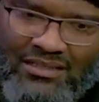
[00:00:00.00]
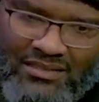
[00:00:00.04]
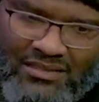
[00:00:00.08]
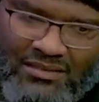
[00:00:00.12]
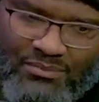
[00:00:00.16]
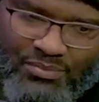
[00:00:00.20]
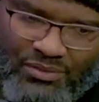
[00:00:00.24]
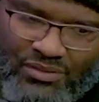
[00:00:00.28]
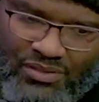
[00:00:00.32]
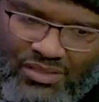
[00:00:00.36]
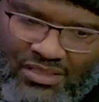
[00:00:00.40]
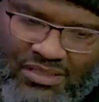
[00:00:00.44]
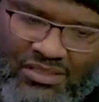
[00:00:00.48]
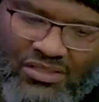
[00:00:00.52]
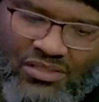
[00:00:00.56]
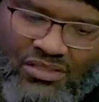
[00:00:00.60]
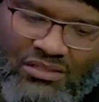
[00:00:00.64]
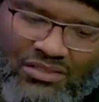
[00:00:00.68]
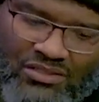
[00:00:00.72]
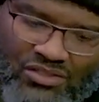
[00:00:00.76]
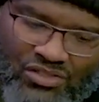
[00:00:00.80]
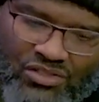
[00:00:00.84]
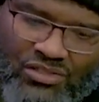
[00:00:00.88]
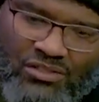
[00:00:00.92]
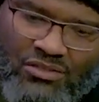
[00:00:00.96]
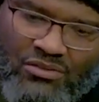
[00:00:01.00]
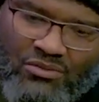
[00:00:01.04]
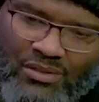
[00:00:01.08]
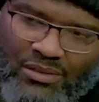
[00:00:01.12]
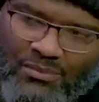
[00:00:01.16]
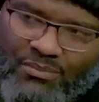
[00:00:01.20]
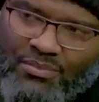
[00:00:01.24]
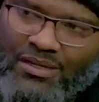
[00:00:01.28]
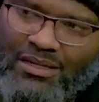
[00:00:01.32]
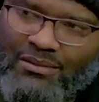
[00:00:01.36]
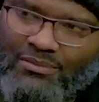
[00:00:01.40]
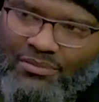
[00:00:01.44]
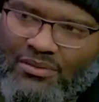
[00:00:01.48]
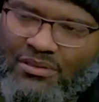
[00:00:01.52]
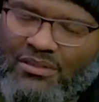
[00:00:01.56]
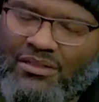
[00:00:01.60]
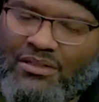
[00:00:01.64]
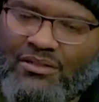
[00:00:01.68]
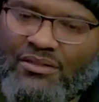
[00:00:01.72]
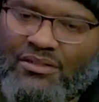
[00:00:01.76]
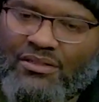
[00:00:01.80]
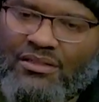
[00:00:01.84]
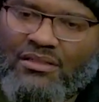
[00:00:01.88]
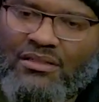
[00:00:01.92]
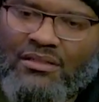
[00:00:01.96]
could potentially generate
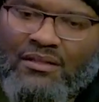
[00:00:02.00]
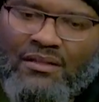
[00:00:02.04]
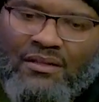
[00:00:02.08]
popularity